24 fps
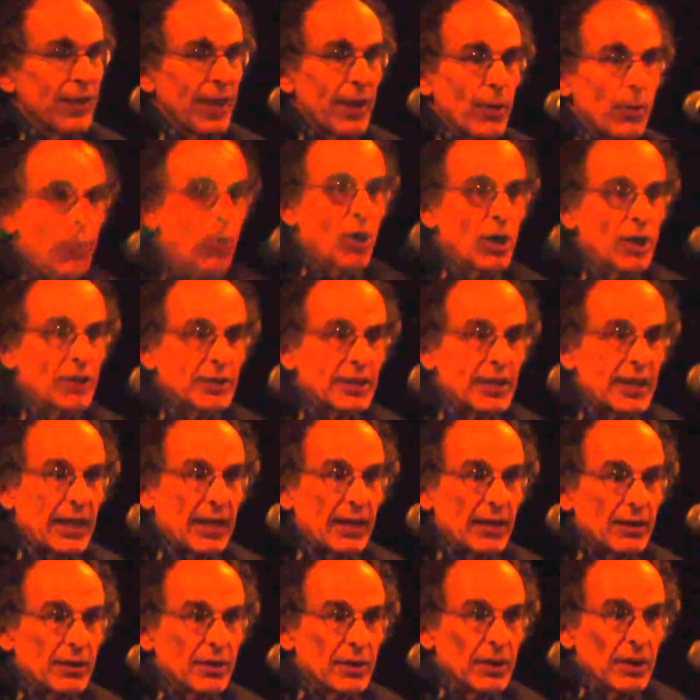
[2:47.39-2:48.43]
They walked
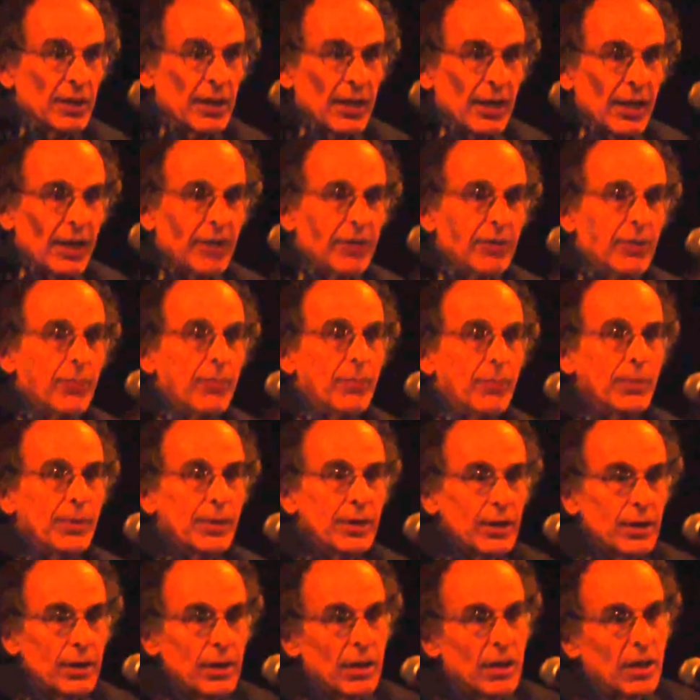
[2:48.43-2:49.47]
out in the
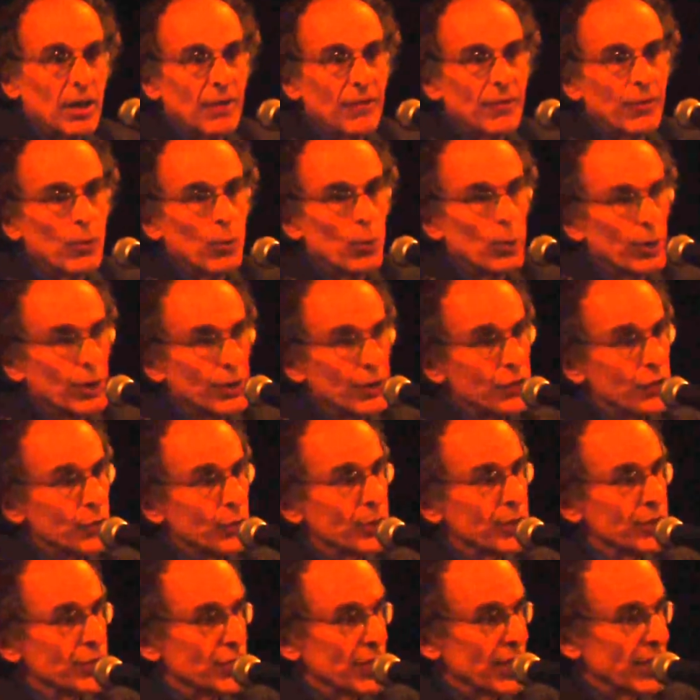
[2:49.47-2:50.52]
middle of the worst
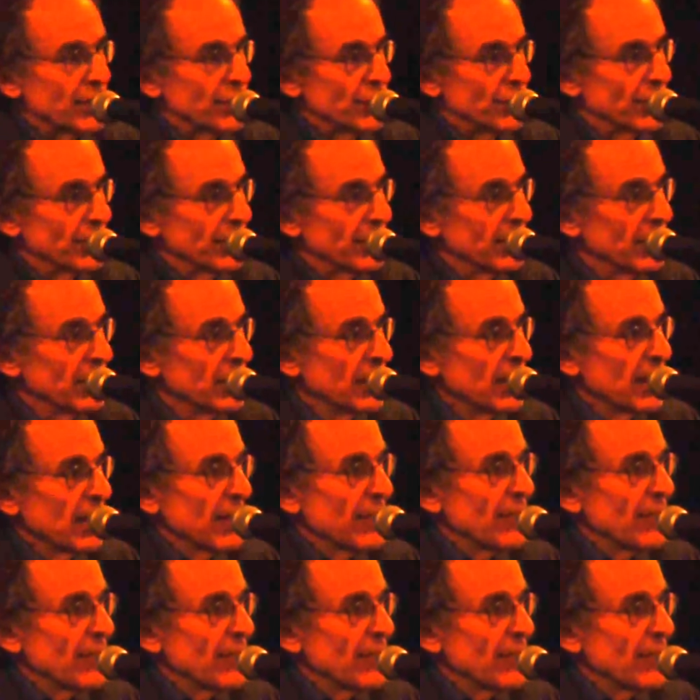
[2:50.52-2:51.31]
recession